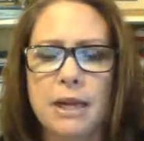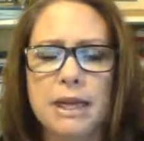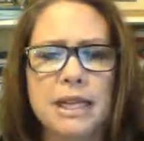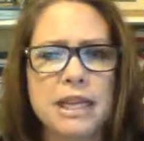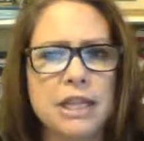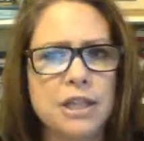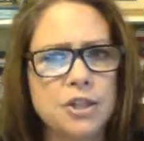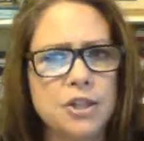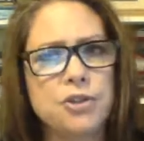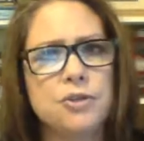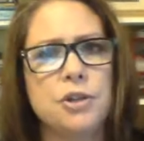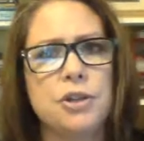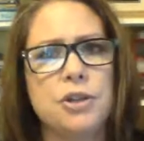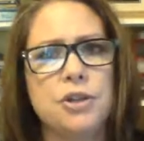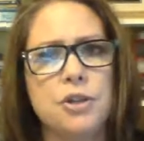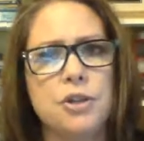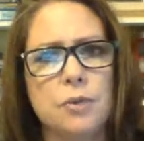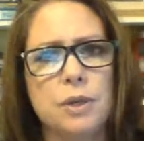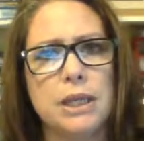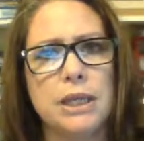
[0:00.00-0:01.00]
an issue that
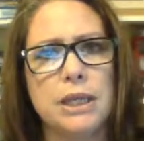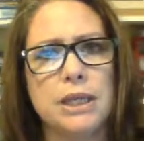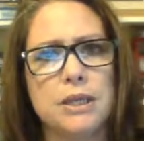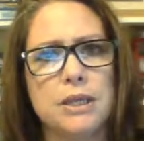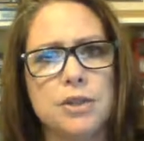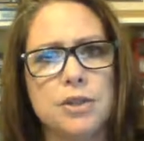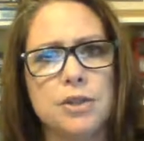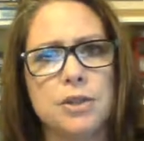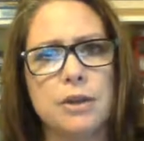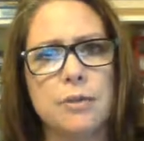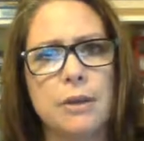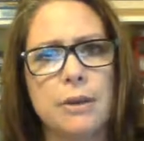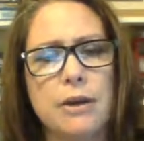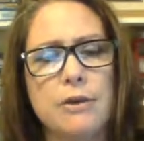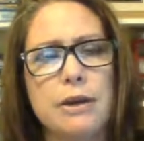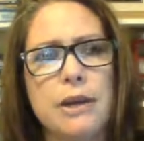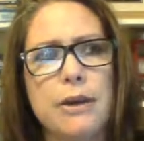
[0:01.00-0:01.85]
you're really concerned about.